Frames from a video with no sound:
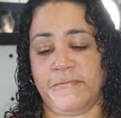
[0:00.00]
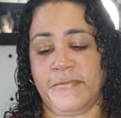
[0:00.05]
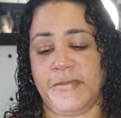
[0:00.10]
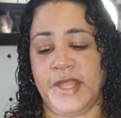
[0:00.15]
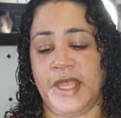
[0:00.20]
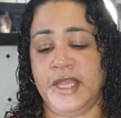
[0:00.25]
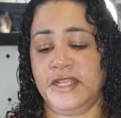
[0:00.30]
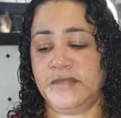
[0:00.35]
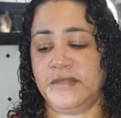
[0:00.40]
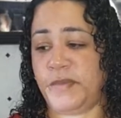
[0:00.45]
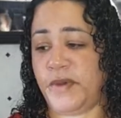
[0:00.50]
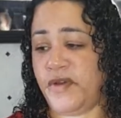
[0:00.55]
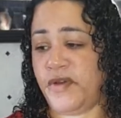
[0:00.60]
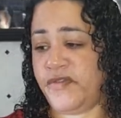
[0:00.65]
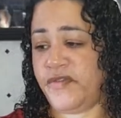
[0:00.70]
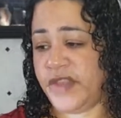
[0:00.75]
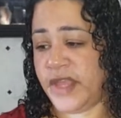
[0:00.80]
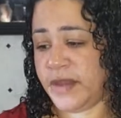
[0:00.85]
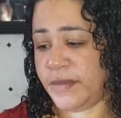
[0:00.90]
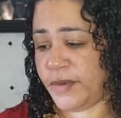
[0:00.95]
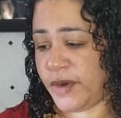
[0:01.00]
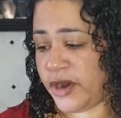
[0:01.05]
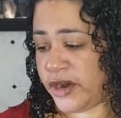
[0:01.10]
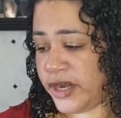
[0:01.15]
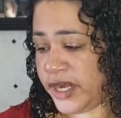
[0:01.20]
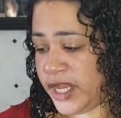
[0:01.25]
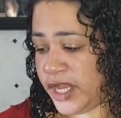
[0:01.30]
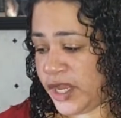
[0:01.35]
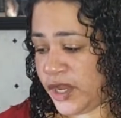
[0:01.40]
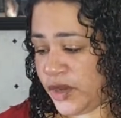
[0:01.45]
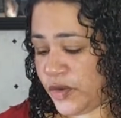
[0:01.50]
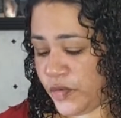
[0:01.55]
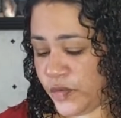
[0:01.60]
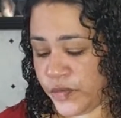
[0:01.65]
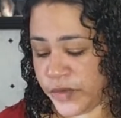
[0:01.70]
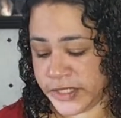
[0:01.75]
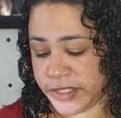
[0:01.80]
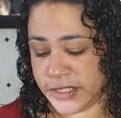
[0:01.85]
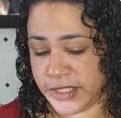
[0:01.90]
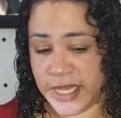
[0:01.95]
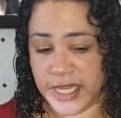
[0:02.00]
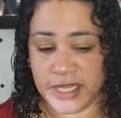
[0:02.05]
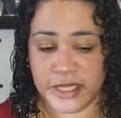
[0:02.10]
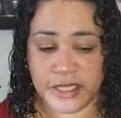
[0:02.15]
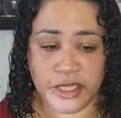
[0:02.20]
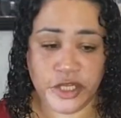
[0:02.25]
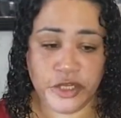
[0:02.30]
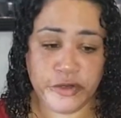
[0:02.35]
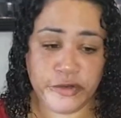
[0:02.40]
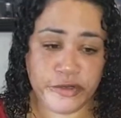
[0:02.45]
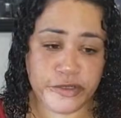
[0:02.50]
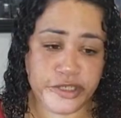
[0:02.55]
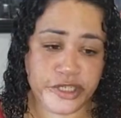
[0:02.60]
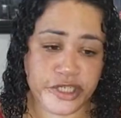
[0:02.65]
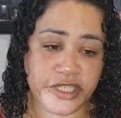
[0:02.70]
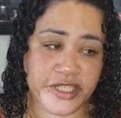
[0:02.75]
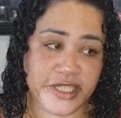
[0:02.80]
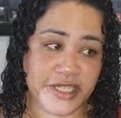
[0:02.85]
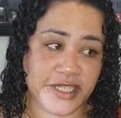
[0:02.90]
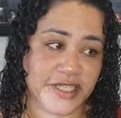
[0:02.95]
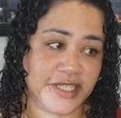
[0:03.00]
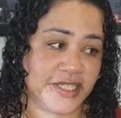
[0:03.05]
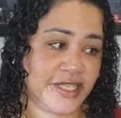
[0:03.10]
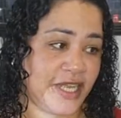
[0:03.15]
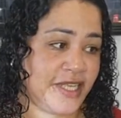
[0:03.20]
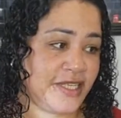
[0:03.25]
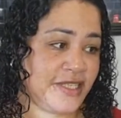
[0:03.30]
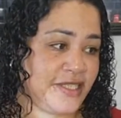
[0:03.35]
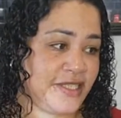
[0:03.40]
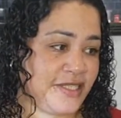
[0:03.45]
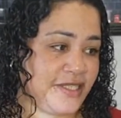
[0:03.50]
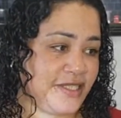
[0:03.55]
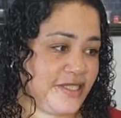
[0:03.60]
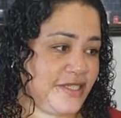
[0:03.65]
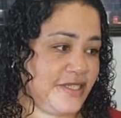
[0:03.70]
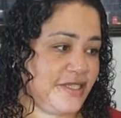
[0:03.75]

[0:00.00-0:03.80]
His birthday party was a huge success.